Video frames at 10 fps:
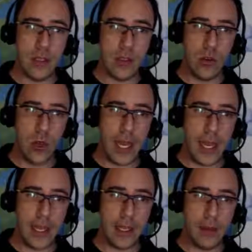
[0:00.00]
as you
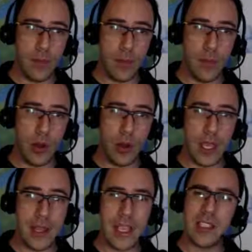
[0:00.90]
like and pop them on
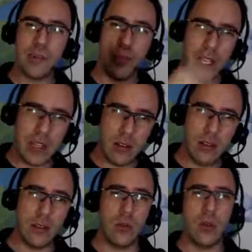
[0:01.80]
there, and there's sprinkles and all